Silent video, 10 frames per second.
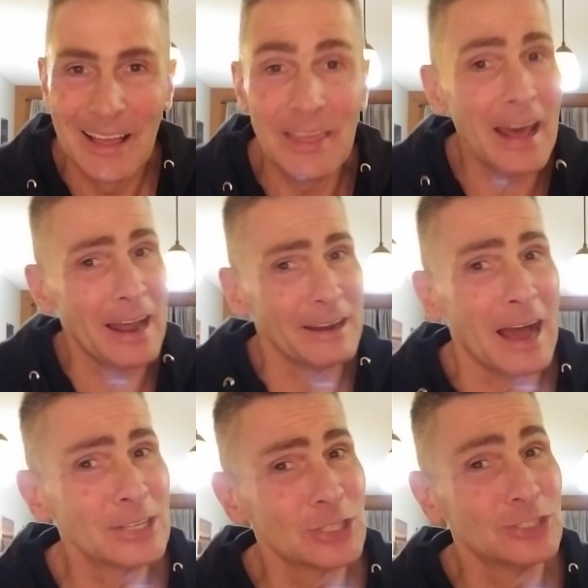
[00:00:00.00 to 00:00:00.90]
that
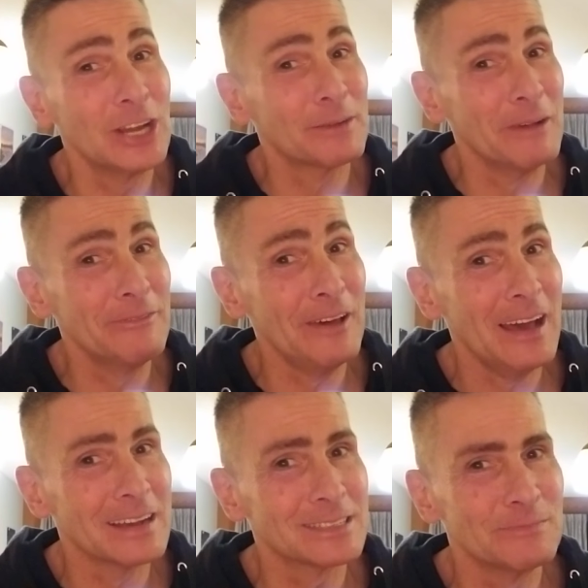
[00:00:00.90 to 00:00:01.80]
I should check my
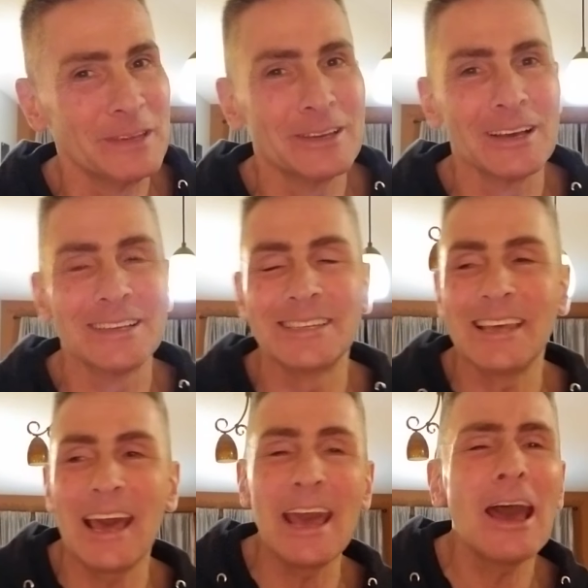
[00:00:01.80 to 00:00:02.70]
facts, because
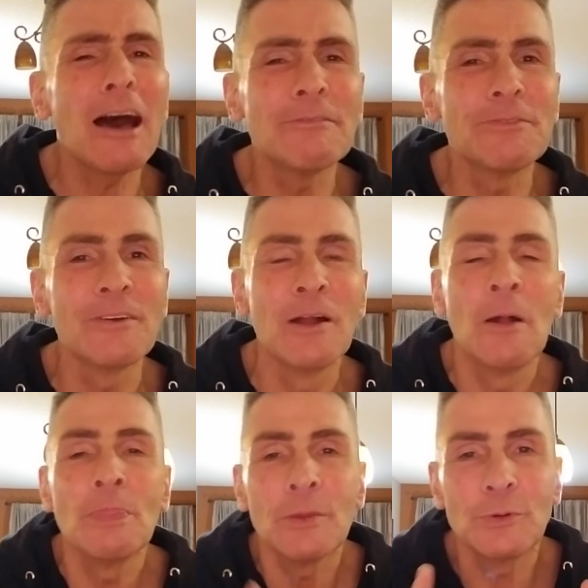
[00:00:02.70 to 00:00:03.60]
the AF
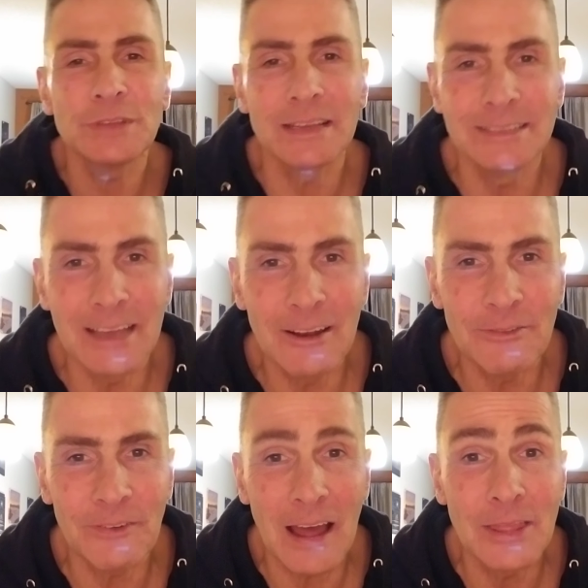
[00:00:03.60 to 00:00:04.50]
was
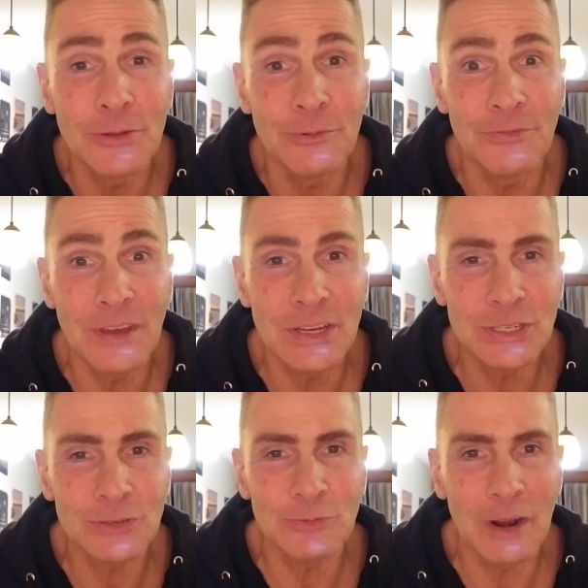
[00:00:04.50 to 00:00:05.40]
identified through
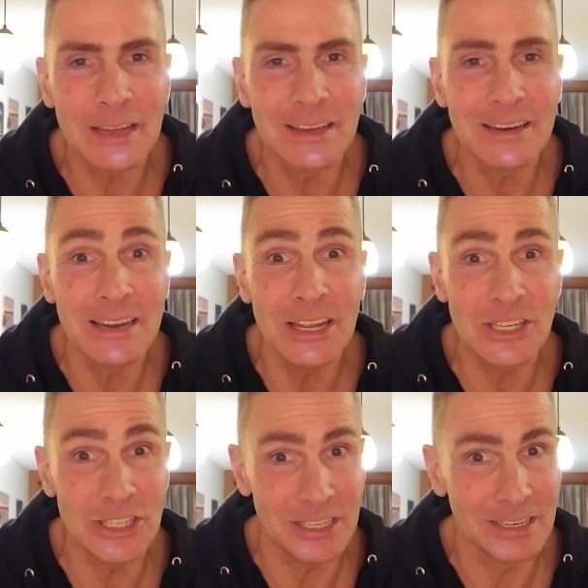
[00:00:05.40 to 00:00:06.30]
facial
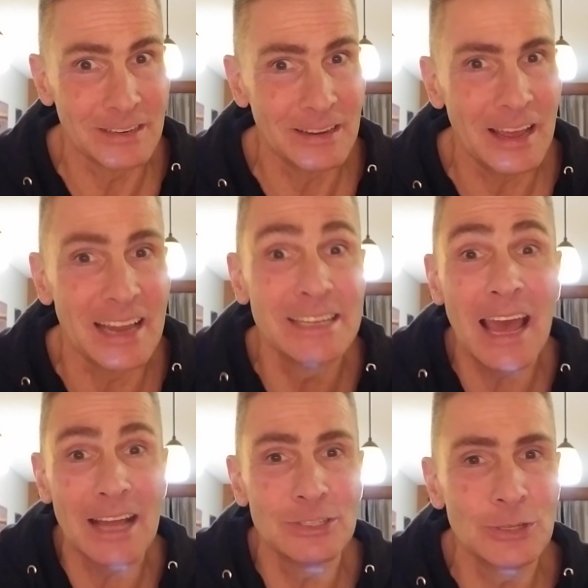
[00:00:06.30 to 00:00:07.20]
recognition and
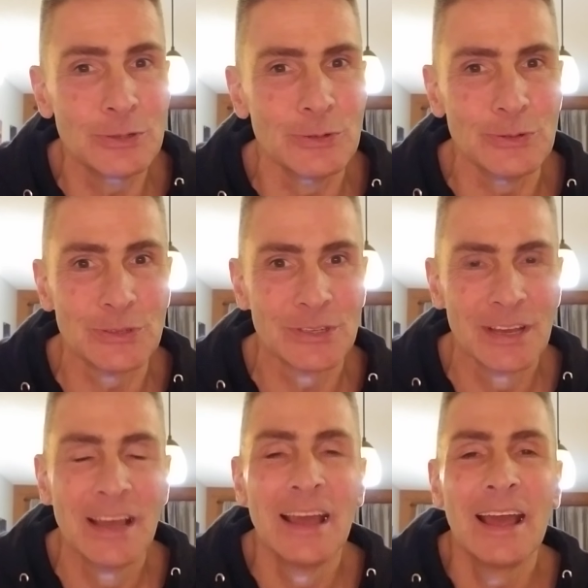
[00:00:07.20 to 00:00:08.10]
tattoos
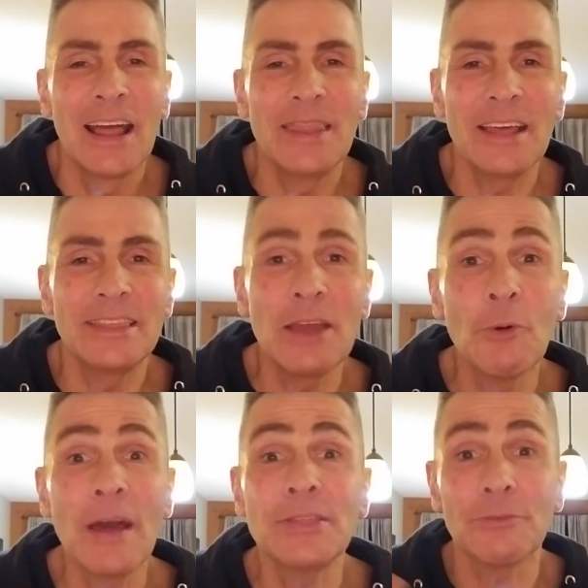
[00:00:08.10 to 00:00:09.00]
that they
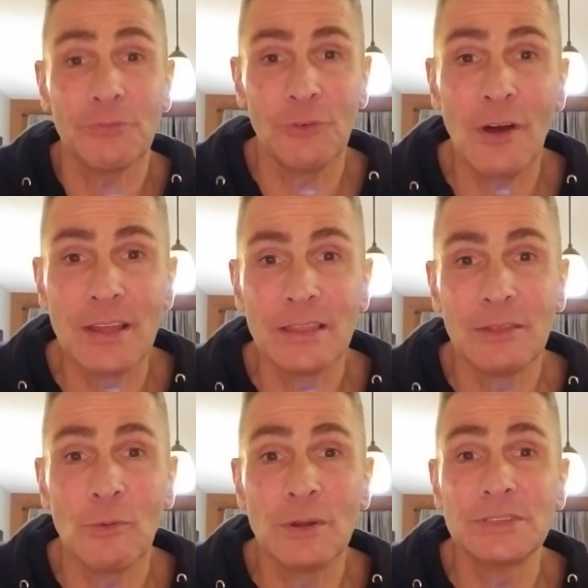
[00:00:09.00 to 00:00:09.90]
were at the front,
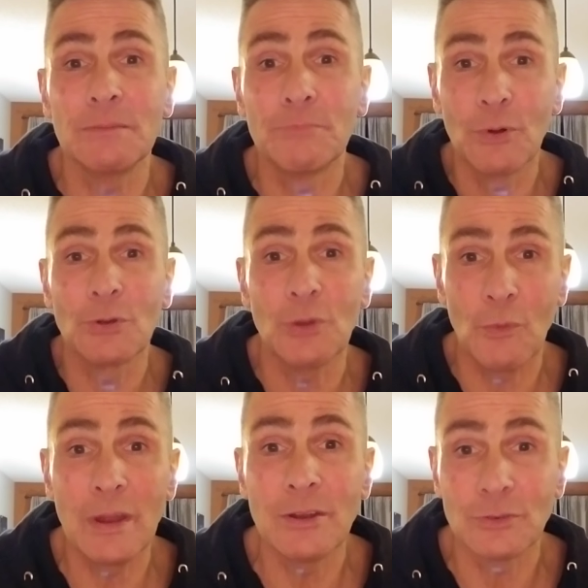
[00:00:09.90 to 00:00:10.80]
the ones that broke the
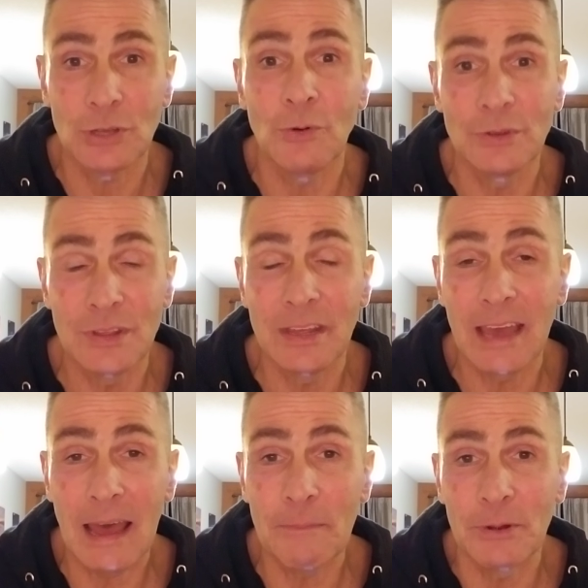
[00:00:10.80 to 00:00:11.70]
windows going to the
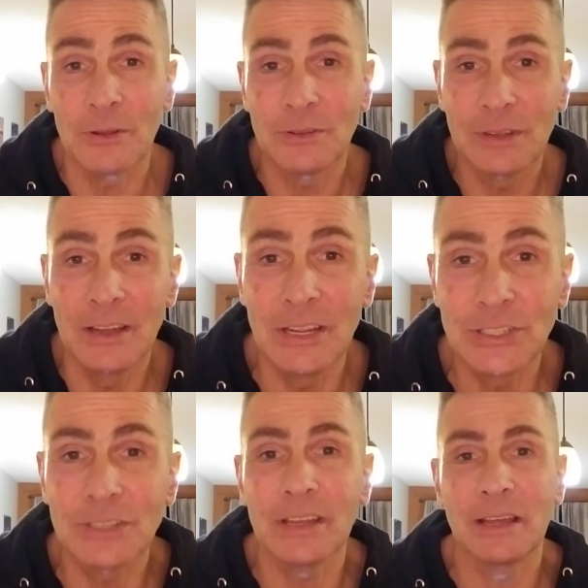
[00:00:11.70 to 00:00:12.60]
Capitol
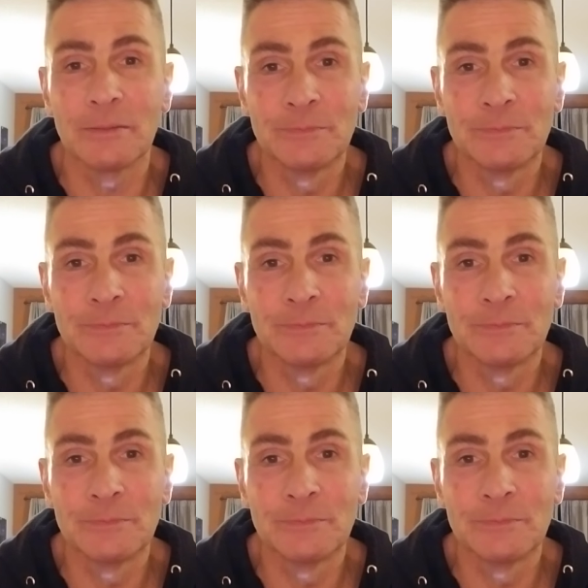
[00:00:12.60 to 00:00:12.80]
initially.